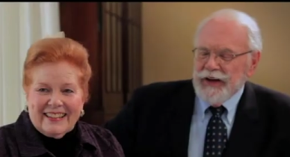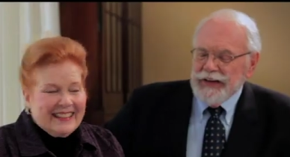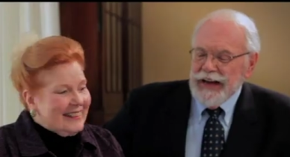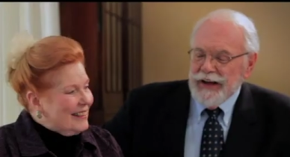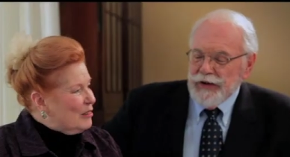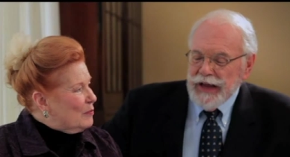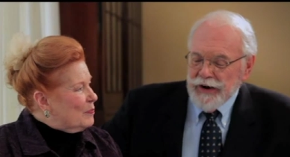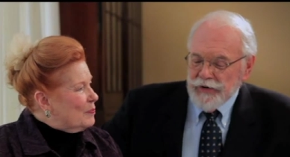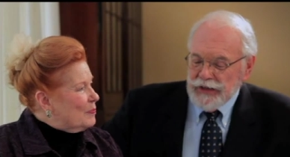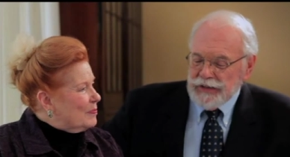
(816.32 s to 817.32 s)
Speaker 1: Now,
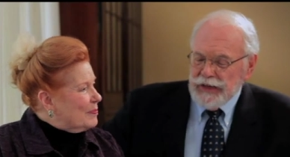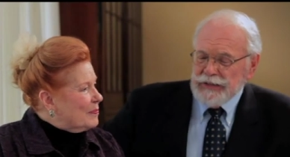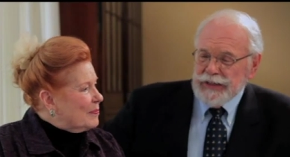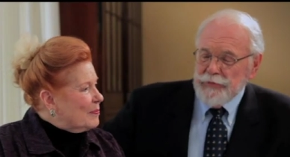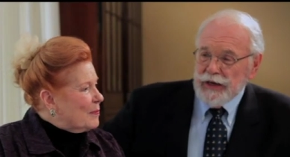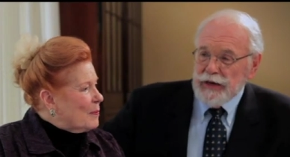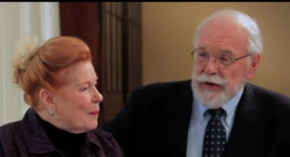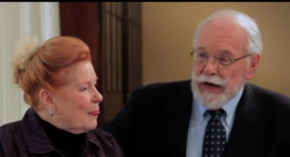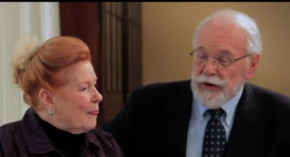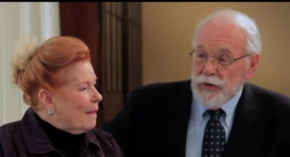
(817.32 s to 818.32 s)
Harriet, tell us something
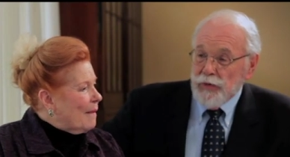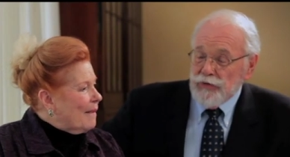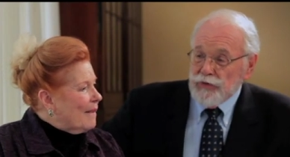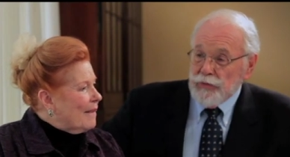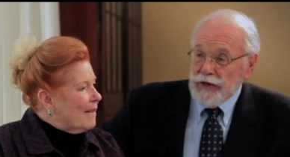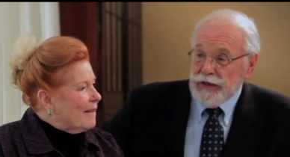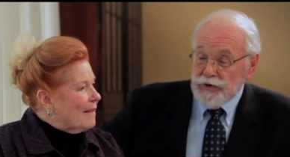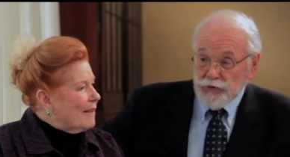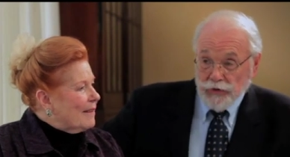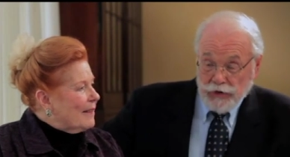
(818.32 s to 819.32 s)
about a wonderful building
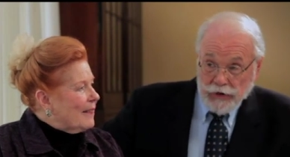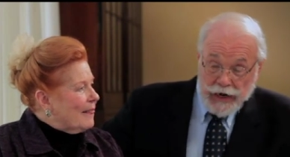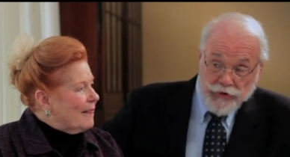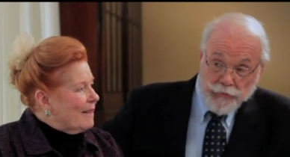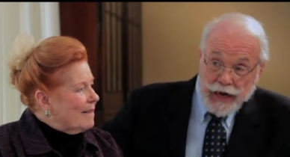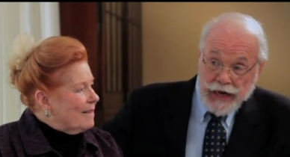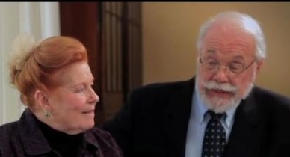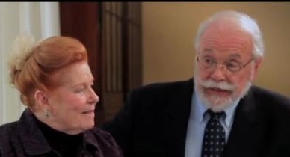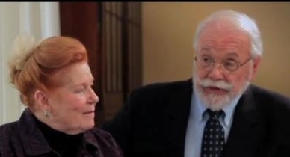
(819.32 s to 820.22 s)
that's kind of behind the